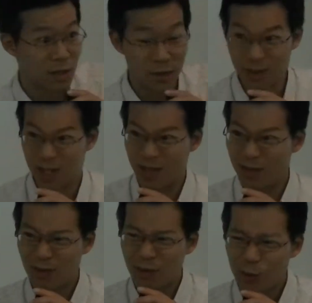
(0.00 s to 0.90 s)
so it's,
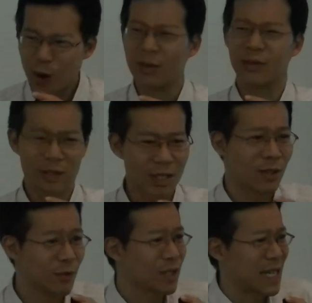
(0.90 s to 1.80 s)
wow, just
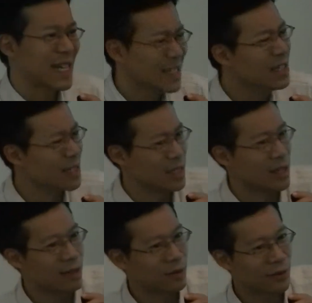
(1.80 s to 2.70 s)
over 10 years
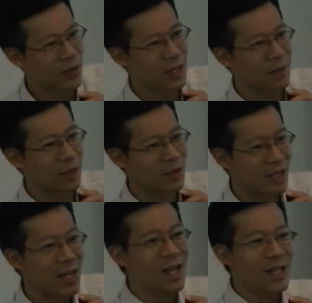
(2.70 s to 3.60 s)
now, if you think about
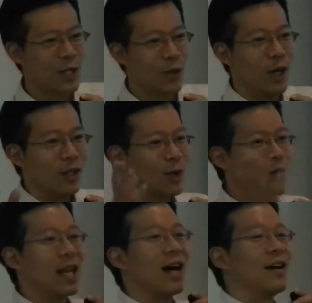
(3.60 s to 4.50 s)
it. So
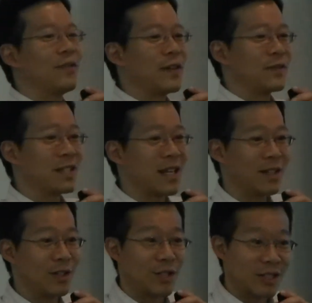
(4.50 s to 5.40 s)
don't laugh at the
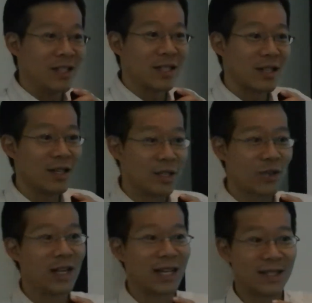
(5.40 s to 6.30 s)
technology. This is the
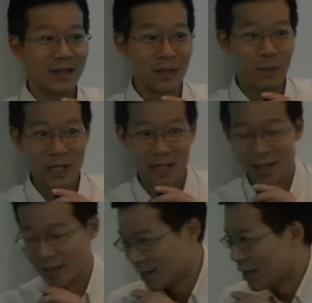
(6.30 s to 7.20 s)
history lessons,
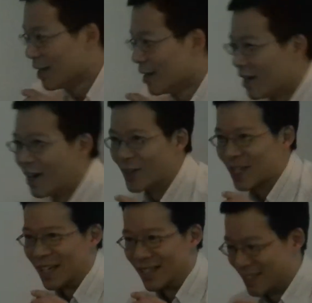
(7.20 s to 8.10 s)
basically.
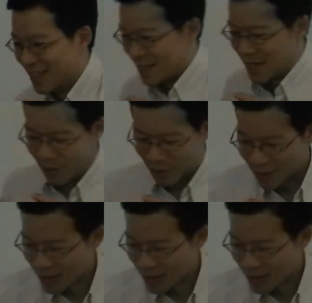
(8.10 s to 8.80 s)
Okay, now,